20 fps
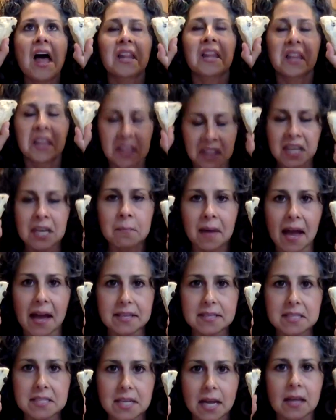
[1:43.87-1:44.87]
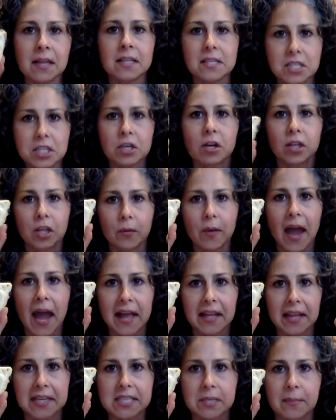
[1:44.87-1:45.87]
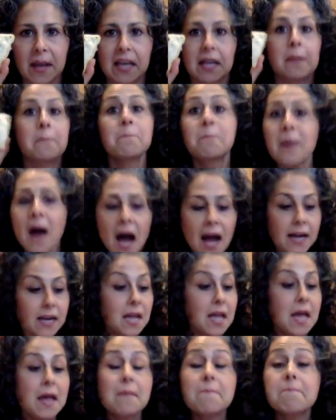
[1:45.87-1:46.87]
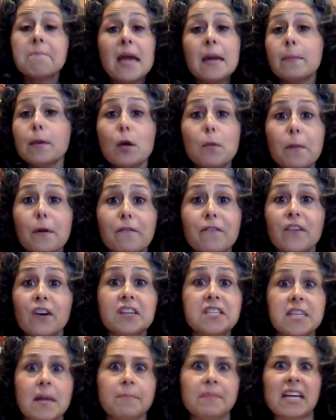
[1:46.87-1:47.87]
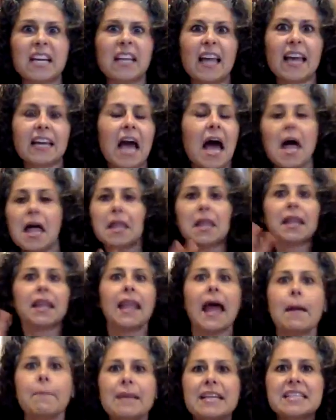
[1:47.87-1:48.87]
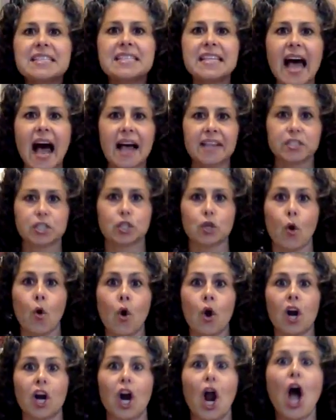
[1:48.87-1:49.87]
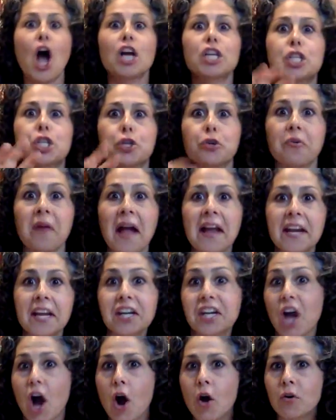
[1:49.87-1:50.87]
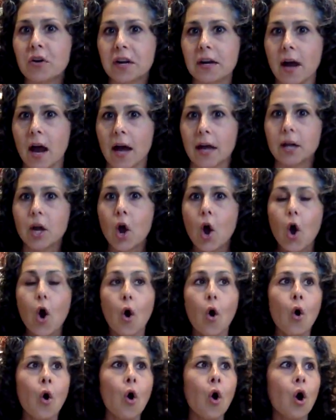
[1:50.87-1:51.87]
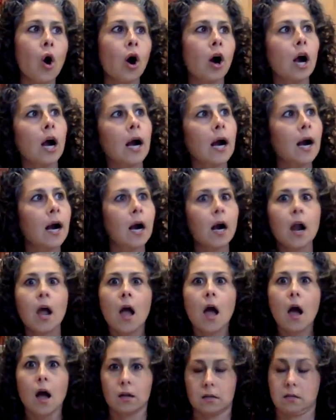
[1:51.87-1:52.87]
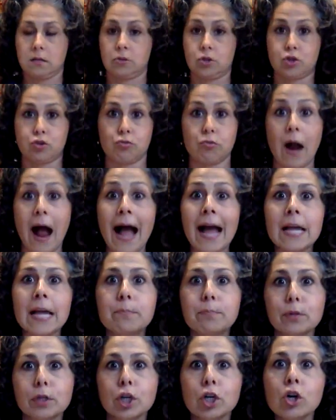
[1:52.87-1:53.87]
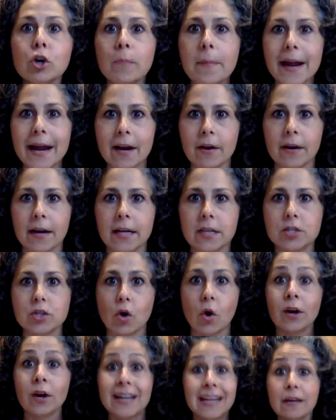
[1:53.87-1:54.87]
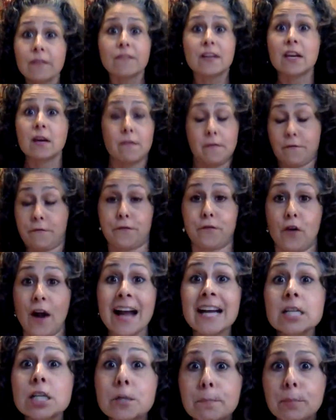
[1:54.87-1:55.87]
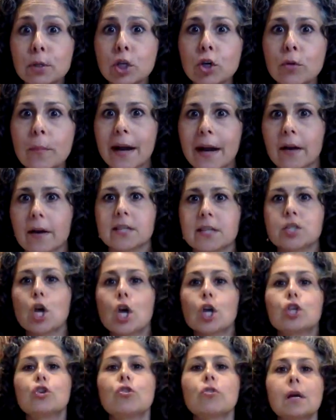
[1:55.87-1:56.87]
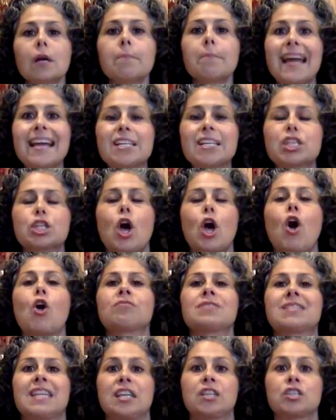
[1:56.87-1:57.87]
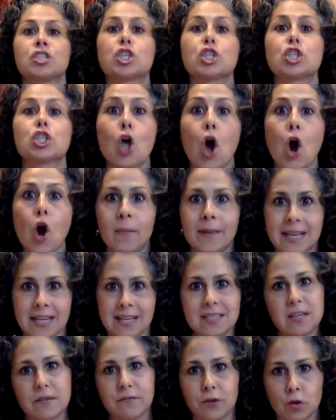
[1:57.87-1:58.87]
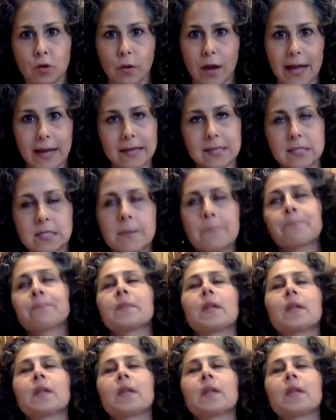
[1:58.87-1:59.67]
The best. That's the only way I like to make them. But maybe you prefer something like lemon zest or shredded coconut or dried blueberries or even fresh blueberries. You can make scones in so many different ways.